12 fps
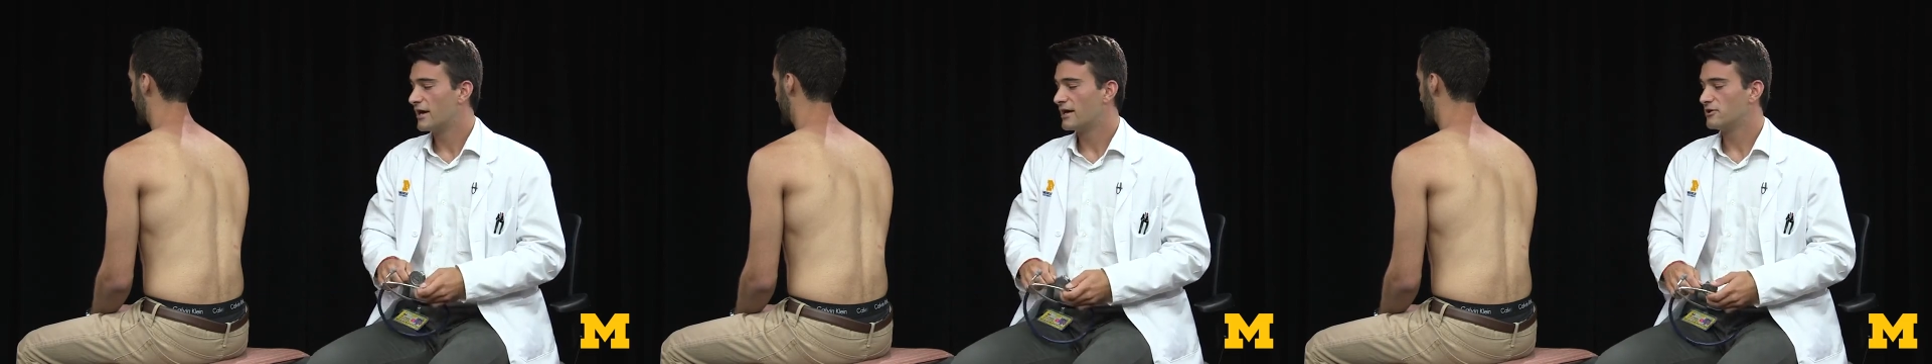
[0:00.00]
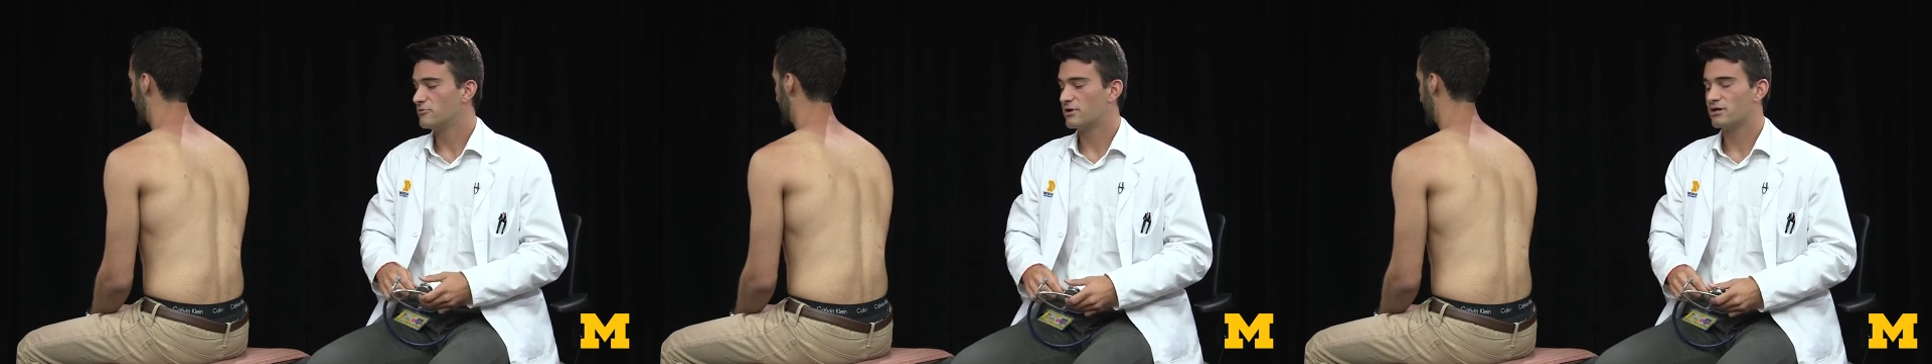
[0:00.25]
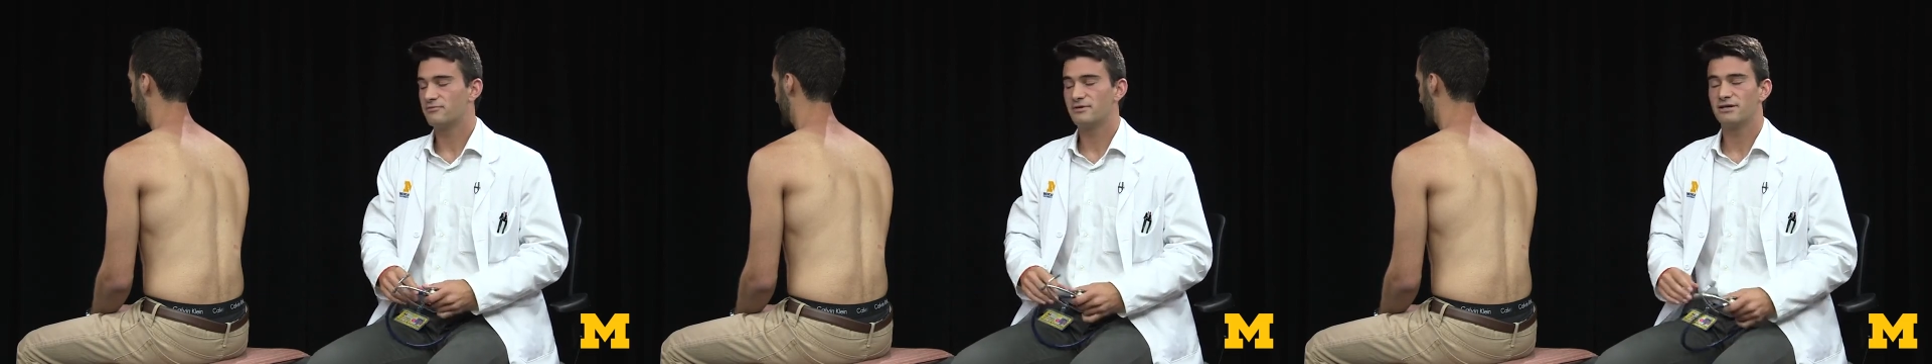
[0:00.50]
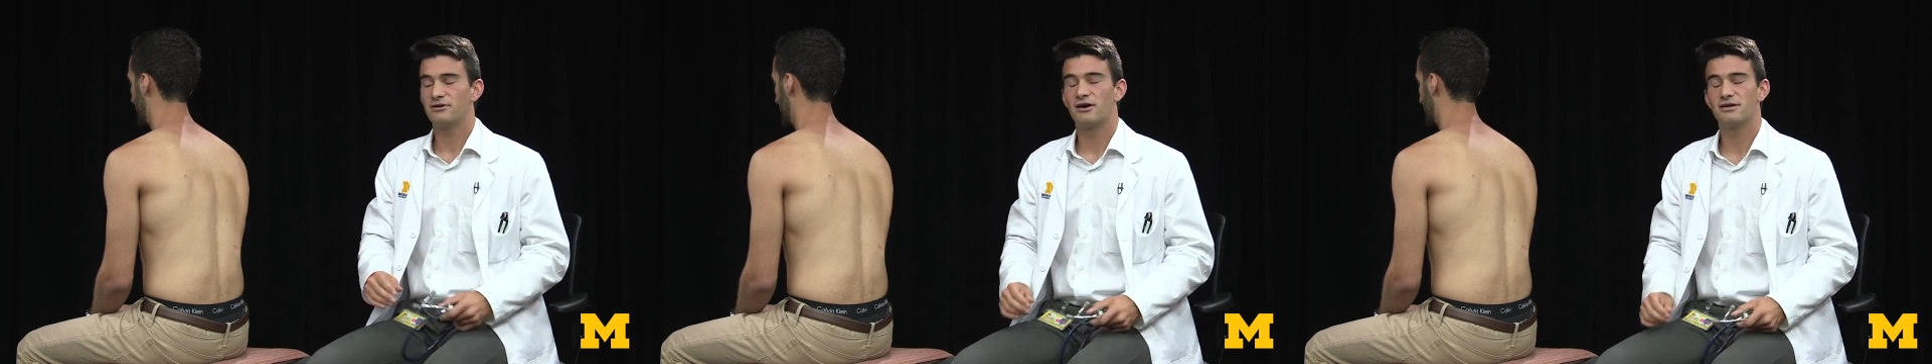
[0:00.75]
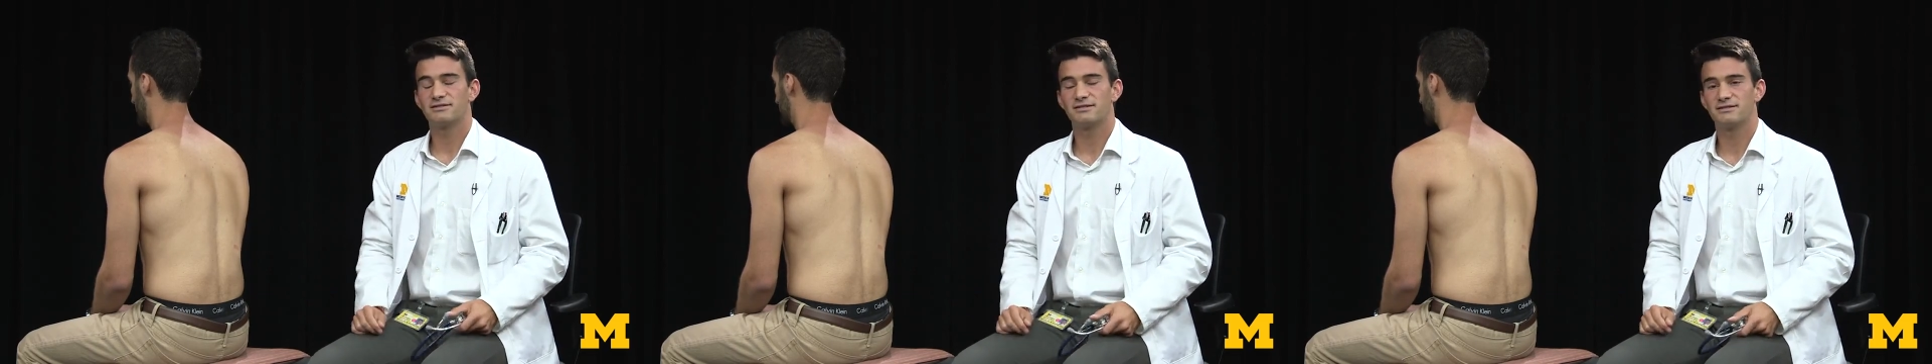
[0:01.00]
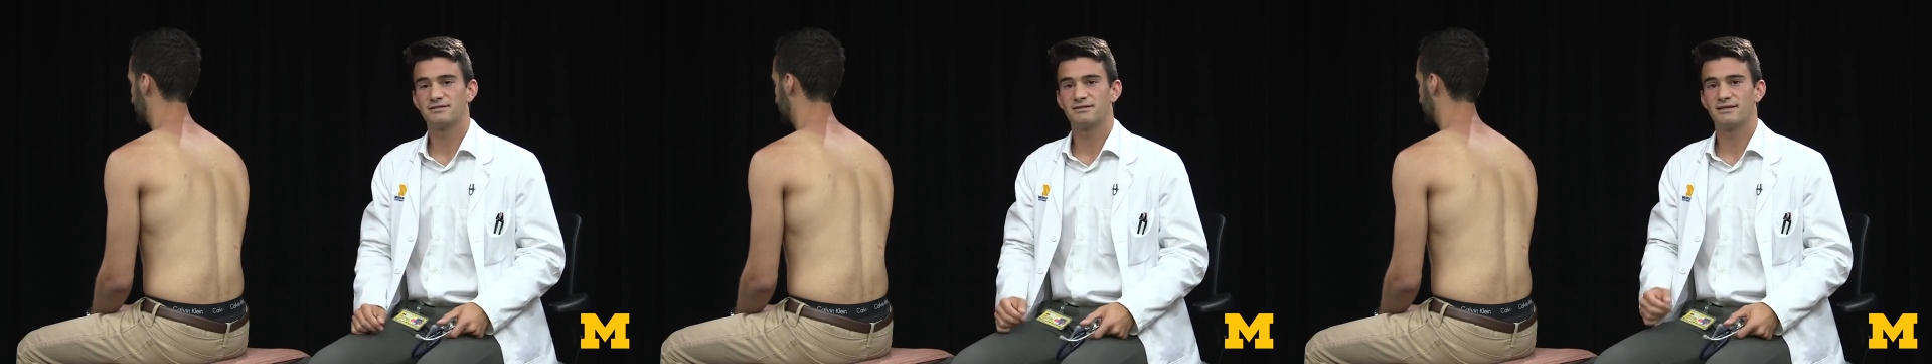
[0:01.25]
And you want to be
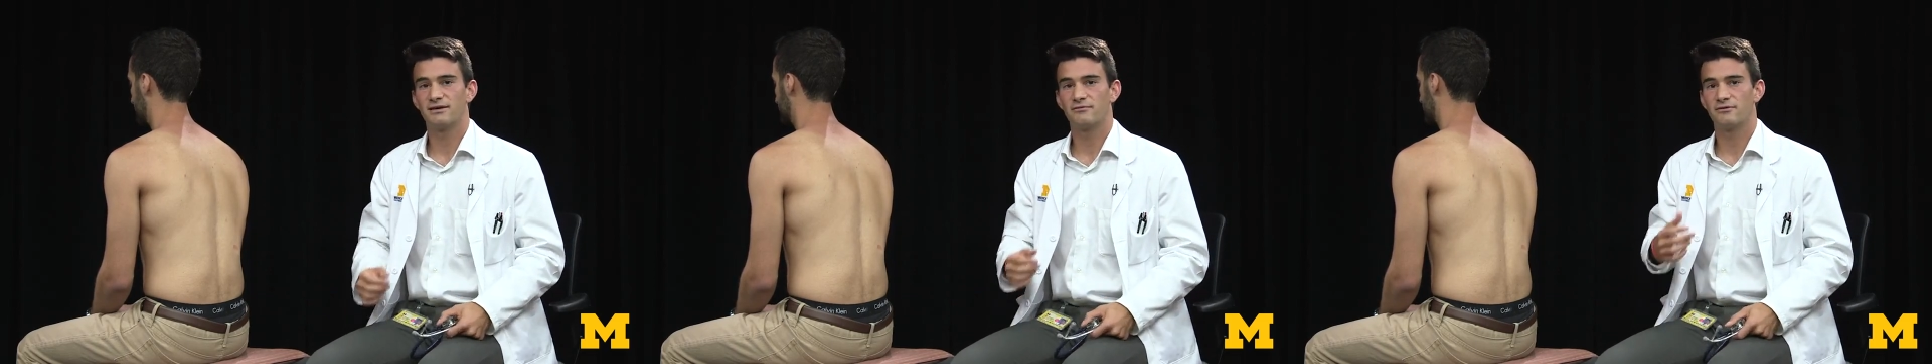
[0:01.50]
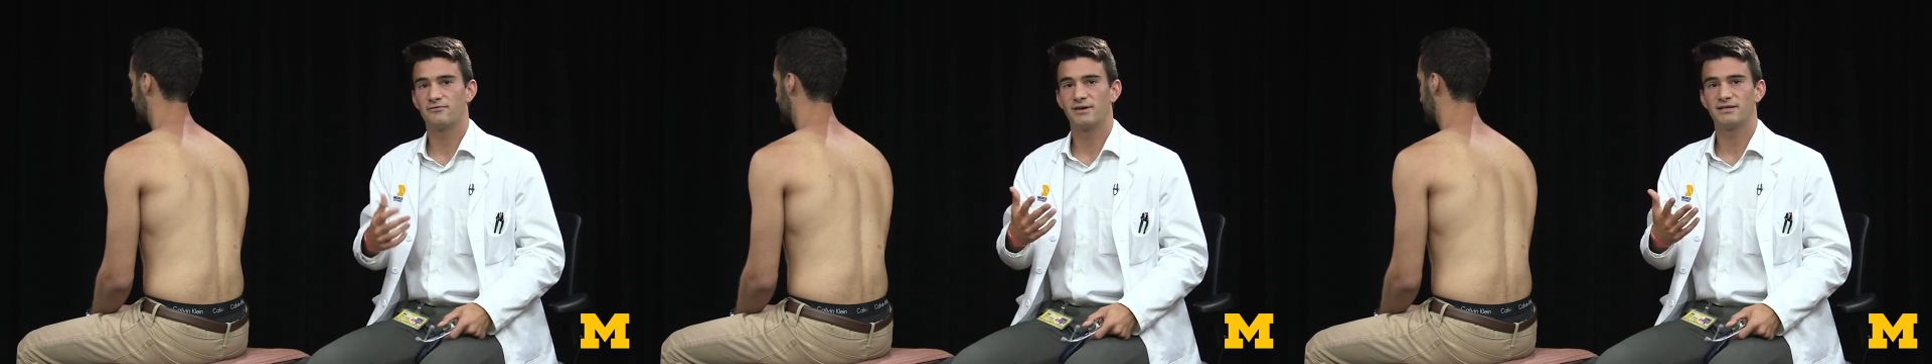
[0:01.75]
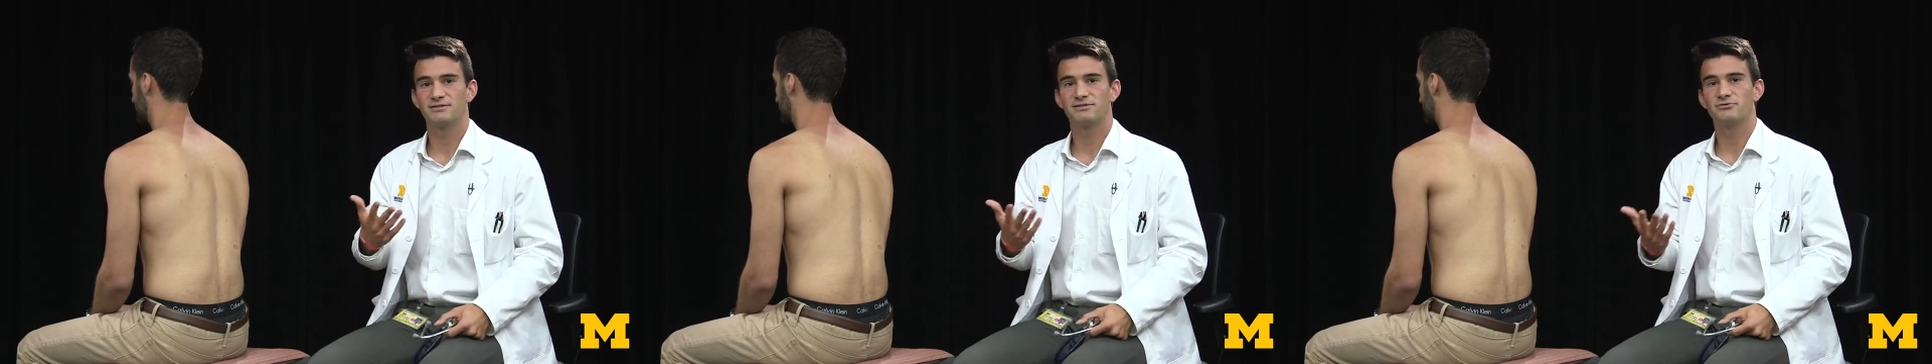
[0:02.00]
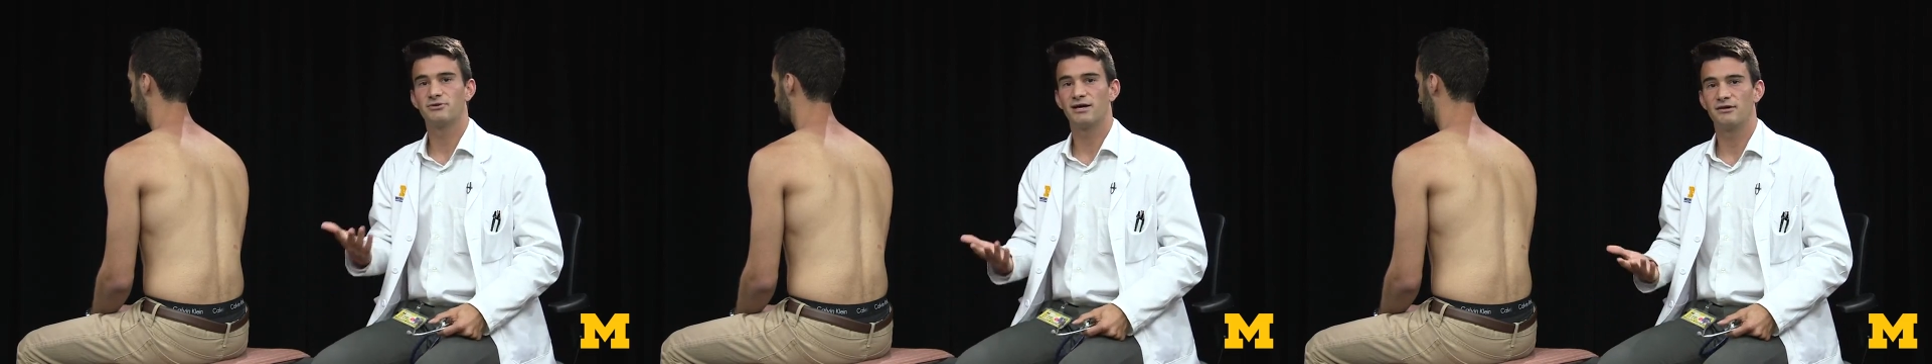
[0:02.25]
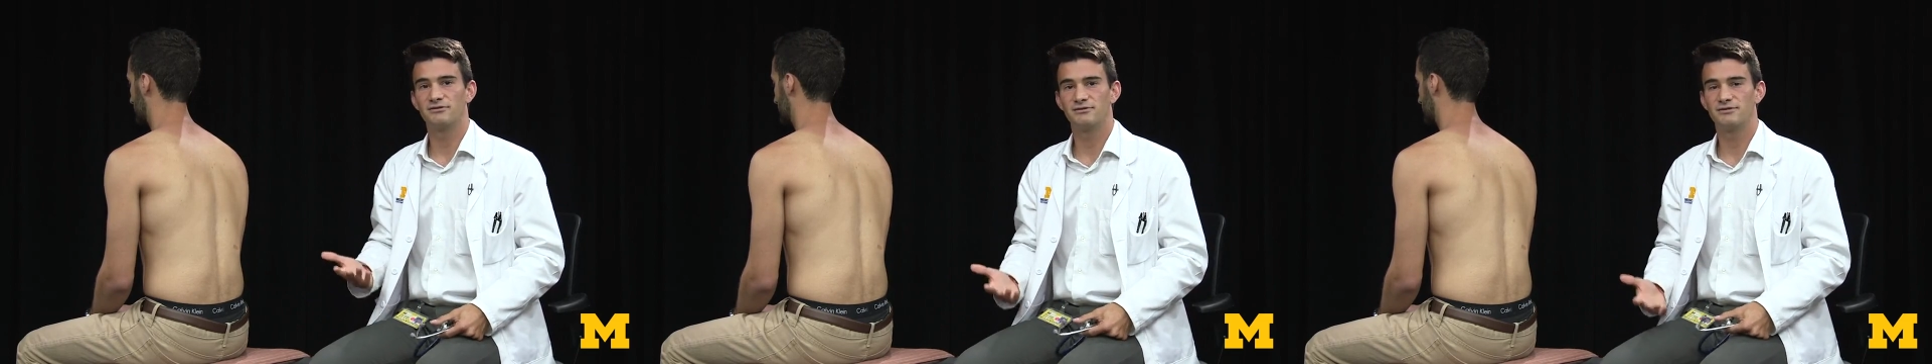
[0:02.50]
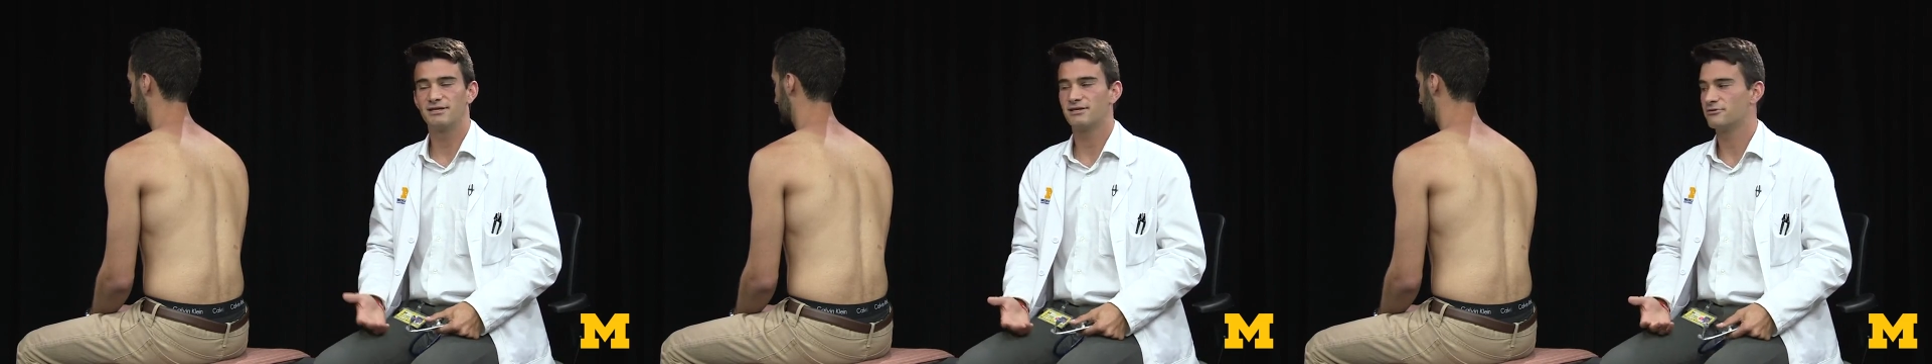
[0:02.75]
cautious that with patients who are
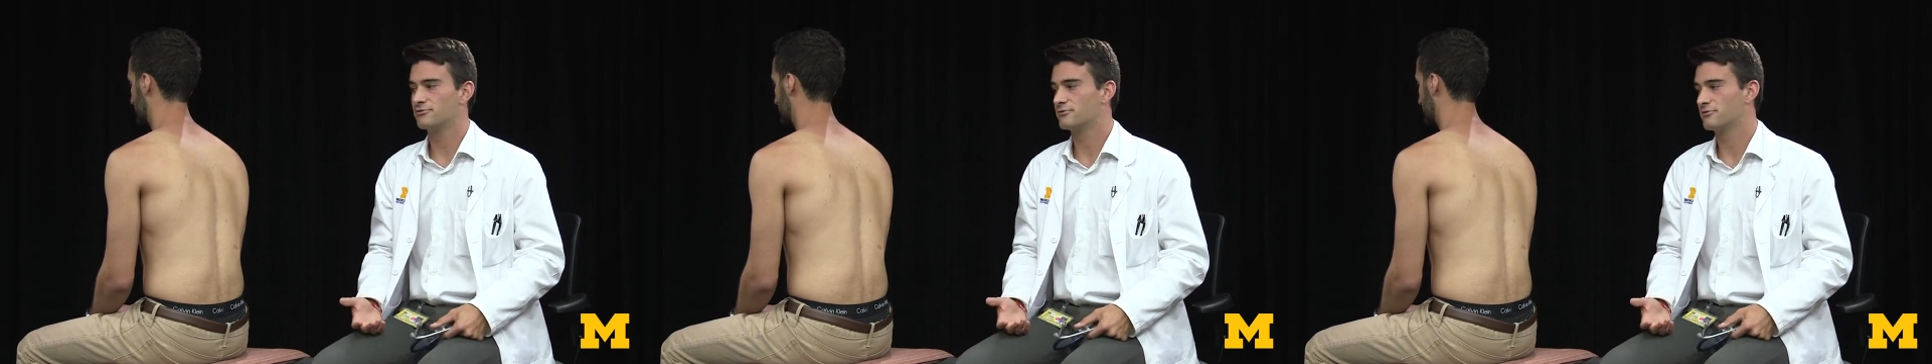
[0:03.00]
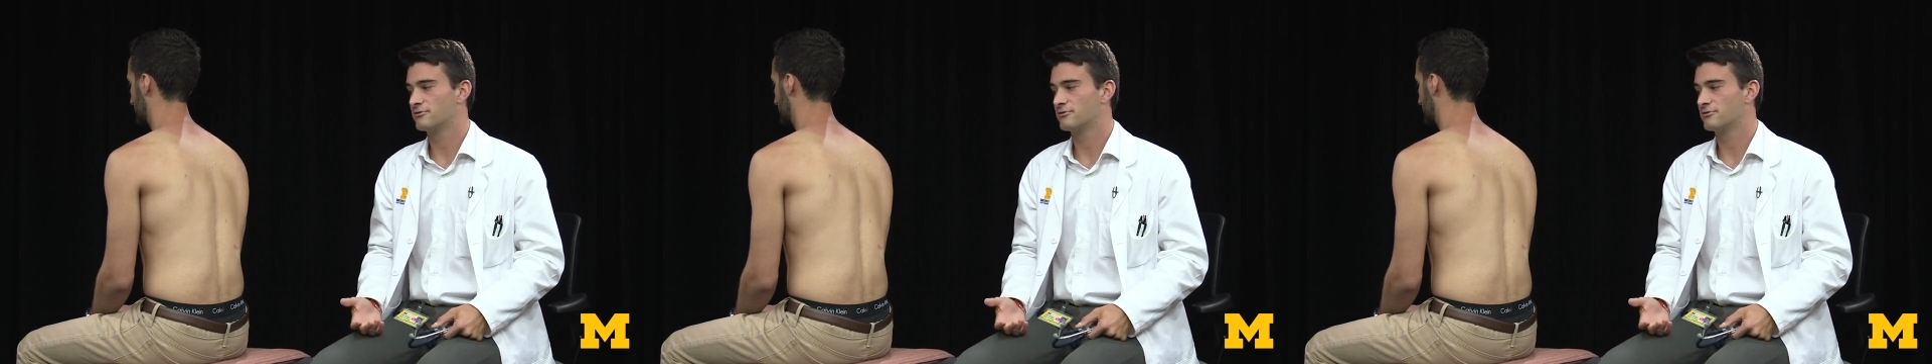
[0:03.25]
elderly or,